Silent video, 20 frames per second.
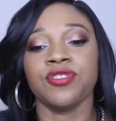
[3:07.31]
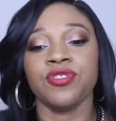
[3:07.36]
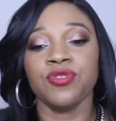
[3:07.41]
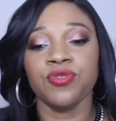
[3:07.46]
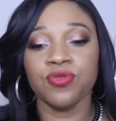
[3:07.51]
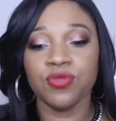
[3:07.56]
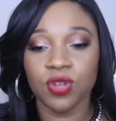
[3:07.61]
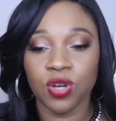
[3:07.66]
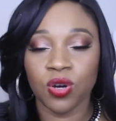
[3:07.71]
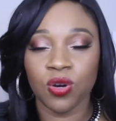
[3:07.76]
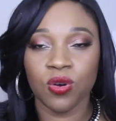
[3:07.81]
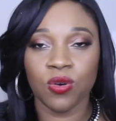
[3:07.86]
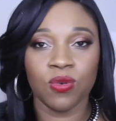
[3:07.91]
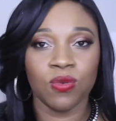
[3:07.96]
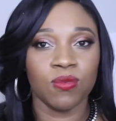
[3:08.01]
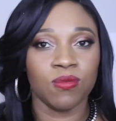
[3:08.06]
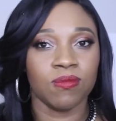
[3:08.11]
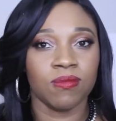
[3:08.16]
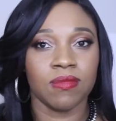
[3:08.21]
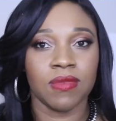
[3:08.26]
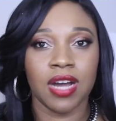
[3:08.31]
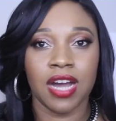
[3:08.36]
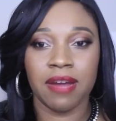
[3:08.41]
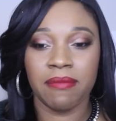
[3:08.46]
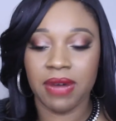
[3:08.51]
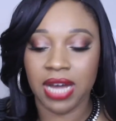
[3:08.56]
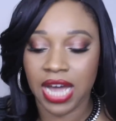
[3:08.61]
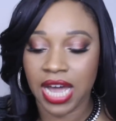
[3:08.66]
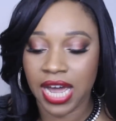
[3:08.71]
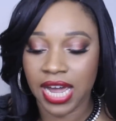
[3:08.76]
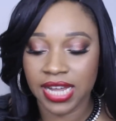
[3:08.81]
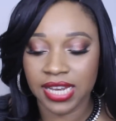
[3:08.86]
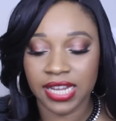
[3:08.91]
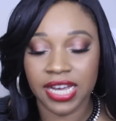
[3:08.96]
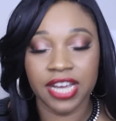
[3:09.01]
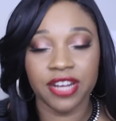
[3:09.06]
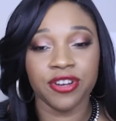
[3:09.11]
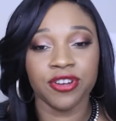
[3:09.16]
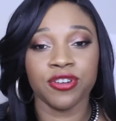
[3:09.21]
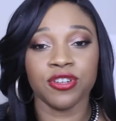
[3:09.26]
You know I'm a
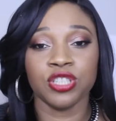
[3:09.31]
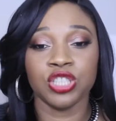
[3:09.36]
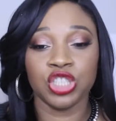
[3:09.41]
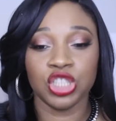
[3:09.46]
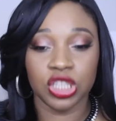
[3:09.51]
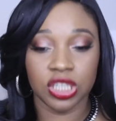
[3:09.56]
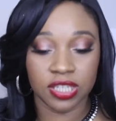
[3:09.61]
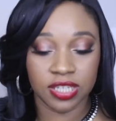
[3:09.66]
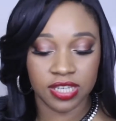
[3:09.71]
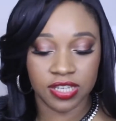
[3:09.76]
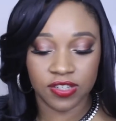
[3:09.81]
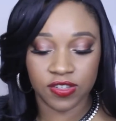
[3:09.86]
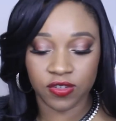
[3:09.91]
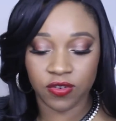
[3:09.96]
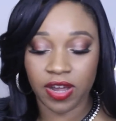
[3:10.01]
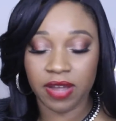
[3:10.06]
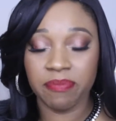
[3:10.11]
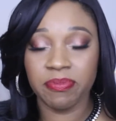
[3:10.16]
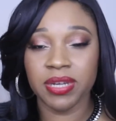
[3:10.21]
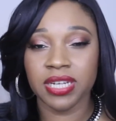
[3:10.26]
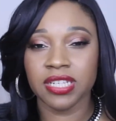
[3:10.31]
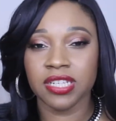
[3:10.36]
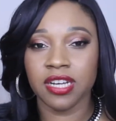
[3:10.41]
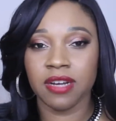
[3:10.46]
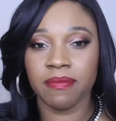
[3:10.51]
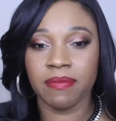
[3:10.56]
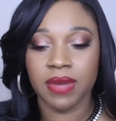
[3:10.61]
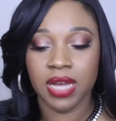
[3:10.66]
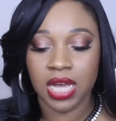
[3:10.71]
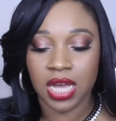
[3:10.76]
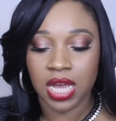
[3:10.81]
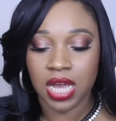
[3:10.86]
highlighter junkie, so I picked up